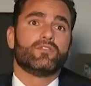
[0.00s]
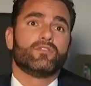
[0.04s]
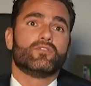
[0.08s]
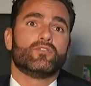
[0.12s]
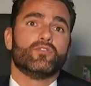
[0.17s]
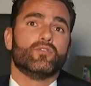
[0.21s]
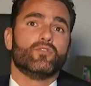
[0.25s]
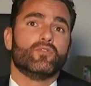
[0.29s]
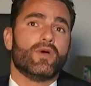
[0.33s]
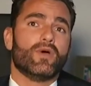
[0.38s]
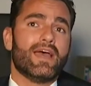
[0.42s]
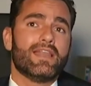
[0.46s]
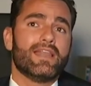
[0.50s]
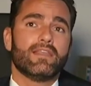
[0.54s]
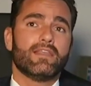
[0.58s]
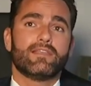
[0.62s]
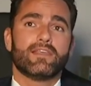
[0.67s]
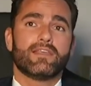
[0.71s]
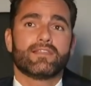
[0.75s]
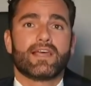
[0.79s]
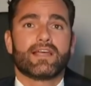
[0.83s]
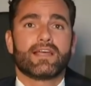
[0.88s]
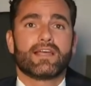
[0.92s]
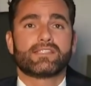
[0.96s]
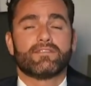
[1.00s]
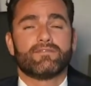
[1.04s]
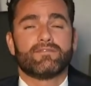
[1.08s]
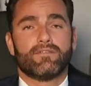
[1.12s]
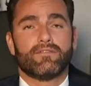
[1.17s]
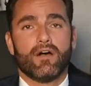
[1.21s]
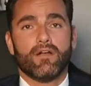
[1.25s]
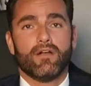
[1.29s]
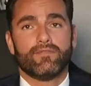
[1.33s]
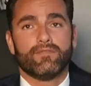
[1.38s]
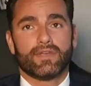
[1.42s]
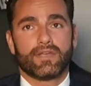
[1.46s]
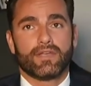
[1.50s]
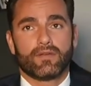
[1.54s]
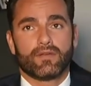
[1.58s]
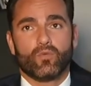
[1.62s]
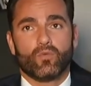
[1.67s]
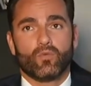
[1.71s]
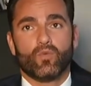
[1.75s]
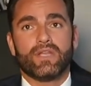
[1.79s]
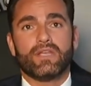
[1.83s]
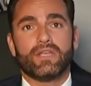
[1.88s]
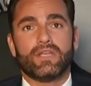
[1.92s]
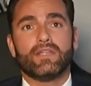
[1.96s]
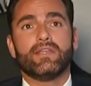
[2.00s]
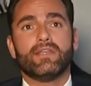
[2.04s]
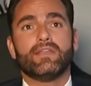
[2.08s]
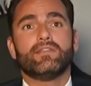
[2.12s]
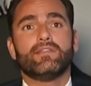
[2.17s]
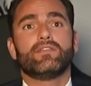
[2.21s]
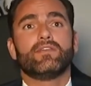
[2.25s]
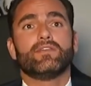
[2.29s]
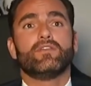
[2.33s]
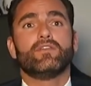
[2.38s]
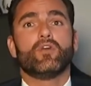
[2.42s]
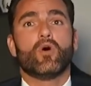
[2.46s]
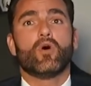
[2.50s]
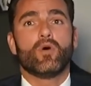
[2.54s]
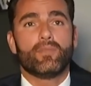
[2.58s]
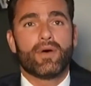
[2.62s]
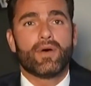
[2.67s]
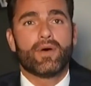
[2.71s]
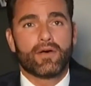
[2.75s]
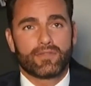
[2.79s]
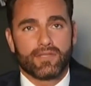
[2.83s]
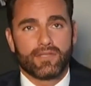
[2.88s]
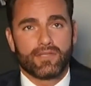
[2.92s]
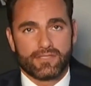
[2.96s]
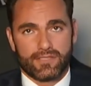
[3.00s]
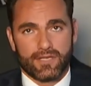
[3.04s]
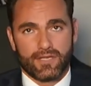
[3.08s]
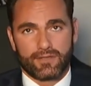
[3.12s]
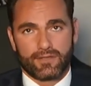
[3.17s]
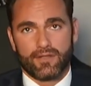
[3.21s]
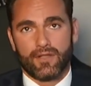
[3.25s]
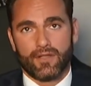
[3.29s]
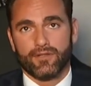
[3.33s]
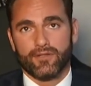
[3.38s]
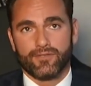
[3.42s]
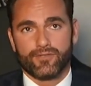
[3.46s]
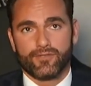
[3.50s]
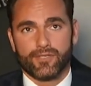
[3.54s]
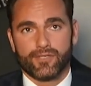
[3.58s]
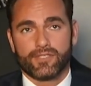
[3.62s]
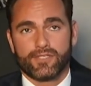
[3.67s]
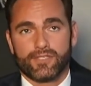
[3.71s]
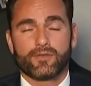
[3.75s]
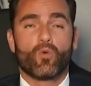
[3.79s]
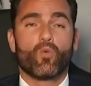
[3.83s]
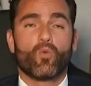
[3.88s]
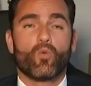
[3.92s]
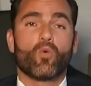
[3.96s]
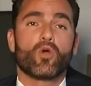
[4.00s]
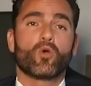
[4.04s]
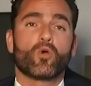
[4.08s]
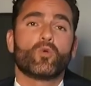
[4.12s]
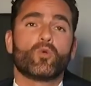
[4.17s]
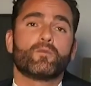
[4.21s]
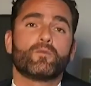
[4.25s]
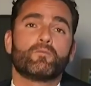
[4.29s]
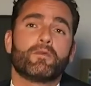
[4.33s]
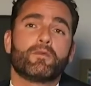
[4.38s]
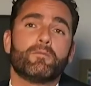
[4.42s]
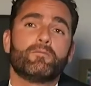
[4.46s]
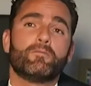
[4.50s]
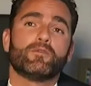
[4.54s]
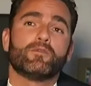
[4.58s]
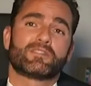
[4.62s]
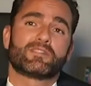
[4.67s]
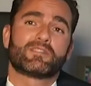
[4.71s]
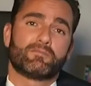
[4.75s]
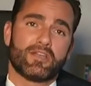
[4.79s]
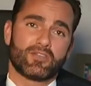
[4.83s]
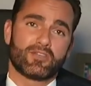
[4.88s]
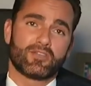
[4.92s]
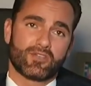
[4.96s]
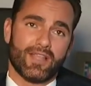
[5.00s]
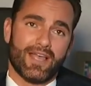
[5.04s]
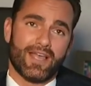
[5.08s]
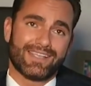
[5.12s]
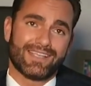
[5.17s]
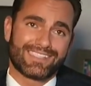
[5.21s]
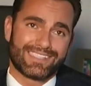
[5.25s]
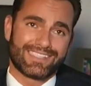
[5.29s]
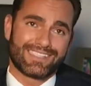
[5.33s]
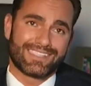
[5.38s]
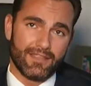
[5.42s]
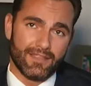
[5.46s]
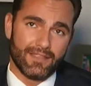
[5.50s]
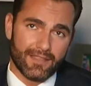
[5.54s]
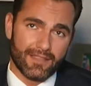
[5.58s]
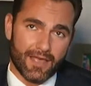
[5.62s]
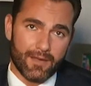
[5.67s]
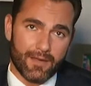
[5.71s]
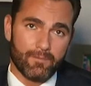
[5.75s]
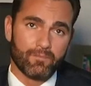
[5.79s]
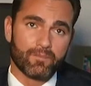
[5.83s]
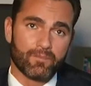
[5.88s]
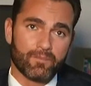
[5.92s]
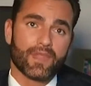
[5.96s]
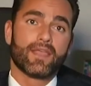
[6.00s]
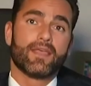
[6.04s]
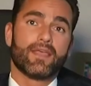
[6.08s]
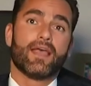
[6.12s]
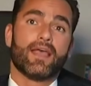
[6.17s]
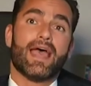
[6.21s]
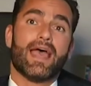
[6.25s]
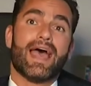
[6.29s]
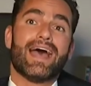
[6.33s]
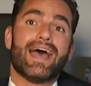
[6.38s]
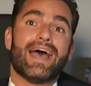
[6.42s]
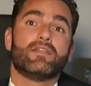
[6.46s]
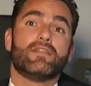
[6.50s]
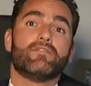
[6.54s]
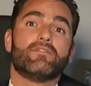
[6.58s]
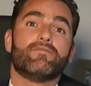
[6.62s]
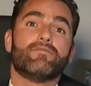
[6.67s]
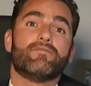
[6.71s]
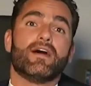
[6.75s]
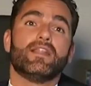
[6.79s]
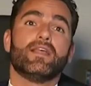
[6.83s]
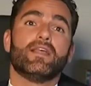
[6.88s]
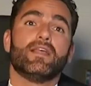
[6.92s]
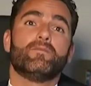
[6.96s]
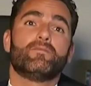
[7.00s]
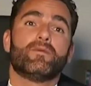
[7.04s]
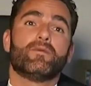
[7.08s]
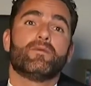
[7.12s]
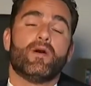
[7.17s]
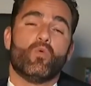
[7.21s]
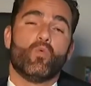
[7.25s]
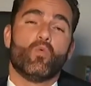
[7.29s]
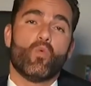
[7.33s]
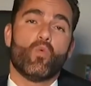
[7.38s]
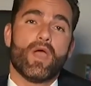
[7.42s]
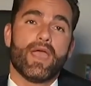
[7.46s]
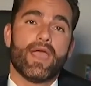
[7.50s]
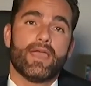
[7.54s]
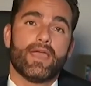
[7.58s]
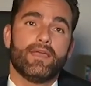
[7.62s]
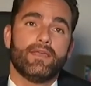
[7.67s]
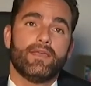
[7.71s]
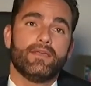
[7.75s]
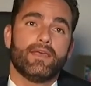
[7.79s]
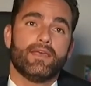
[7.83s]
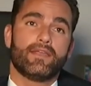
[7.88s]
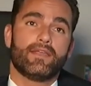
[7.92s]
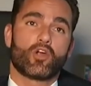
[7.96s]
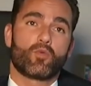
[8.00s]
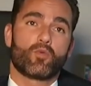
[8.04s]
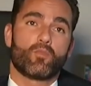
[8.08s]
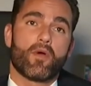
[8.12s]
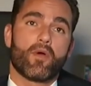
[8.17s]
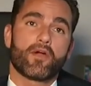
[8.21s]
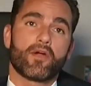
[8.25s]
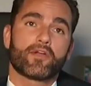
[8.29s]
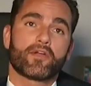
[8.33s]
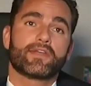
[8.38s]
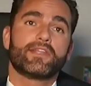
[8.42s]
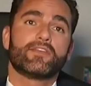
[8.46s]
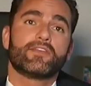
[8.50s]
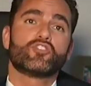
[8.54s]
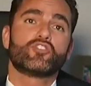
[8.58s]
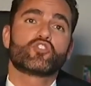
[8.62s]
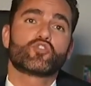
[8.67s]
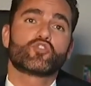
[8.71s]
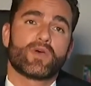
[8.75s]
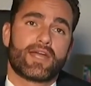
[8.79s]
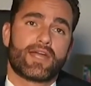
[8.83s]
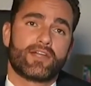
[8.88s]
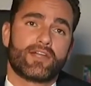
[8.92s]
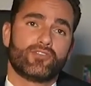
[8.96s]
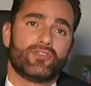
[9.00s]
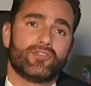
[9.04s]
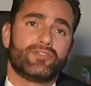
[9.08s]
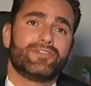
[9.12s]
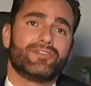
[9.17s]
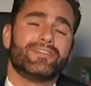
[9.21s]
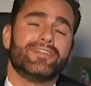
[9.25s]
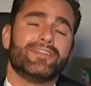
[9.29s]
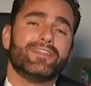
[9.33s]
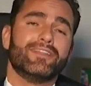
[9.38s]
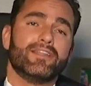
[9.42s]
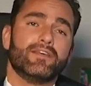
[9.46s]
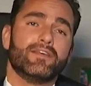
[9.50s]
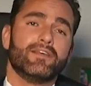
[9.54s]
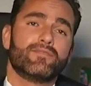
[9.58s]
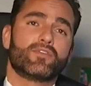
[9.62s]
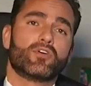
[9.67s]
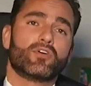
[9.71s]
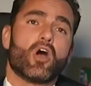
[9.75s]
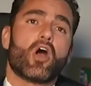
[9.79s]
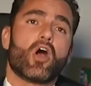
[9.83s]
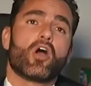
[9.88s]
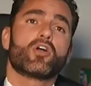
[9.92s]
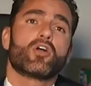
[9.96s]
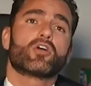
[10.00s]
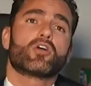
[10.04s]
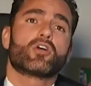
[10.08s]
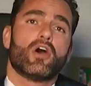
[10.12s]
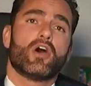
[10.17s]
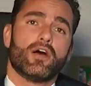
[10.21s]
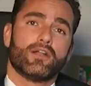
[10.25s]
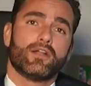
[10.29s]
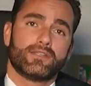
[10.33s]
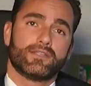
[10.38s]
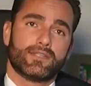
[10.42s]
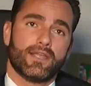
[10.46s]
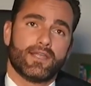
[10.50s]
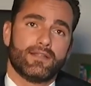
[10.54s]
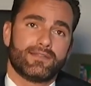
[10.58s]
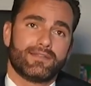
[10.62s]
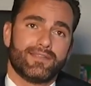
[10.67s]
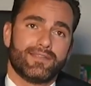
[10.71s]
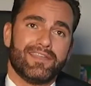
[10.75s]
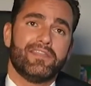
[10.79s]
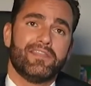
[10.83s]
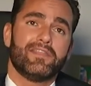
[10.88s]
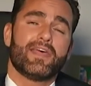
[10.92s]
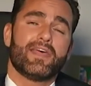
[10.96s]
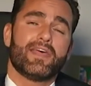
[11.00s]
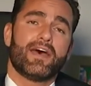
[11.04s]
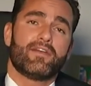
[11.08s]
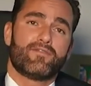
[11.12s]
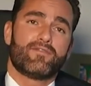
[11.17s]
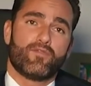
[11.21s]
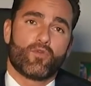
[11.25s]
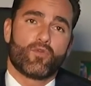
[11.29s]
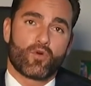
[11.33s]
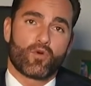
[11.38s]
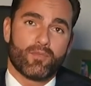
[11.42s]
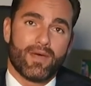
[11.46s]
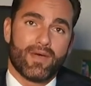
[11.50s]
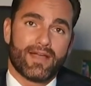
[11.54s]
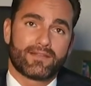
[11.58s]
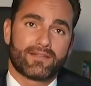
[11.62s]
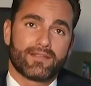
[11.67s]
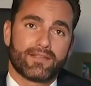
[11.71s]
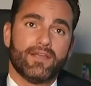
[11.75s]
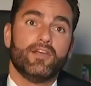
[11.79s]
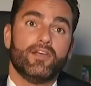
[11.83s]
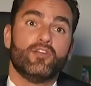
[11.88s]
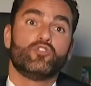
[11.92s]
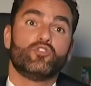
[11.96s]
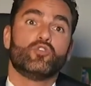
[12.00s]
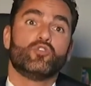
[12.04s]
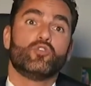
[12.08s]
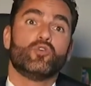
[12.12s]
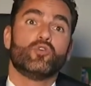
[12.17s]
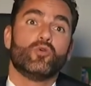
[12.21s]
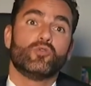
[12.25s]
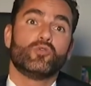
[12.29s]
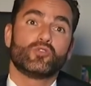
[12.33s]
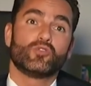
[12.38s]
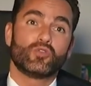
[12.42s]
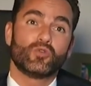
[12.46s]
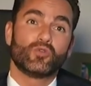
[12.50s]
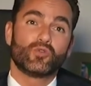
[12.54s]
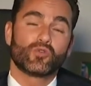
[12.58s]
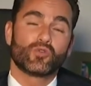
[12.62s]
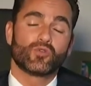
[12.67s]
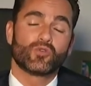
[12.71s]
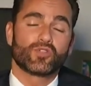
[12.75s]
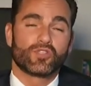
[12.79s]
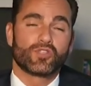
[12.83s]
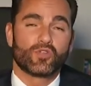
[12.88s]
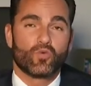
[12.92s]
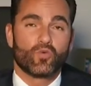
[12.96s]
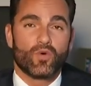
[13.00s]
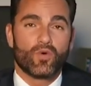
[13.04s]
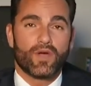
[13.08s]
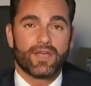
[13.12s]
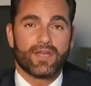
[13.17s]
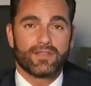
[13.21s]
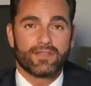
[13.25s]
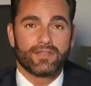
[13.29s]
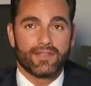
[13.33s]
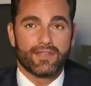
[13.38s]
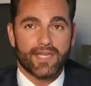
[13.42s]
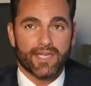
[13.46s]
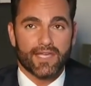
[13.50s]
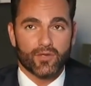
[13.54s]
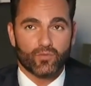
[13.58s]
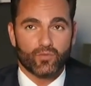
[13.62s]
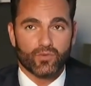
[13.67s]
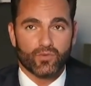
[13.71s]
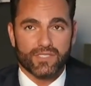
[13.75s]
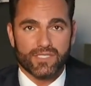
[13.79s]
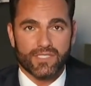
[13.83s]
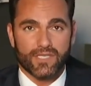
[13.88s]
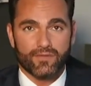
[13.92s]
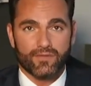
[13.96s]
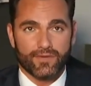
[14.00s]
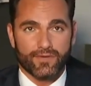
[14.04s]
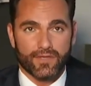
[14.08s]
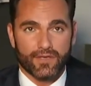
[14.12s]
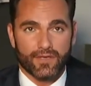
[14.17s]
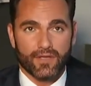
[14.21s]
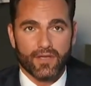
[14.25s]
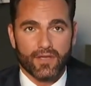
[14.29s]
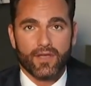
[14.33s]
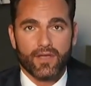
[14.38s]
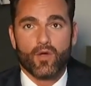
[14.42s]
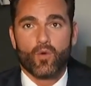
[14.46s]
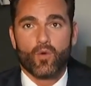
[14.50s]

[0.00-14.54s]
To anything that's evolving, we need to know about these technologies, work with people specialized in them, and develop a way in our marketing strategy to deliver our content in that format to those users in a way that they can receive it.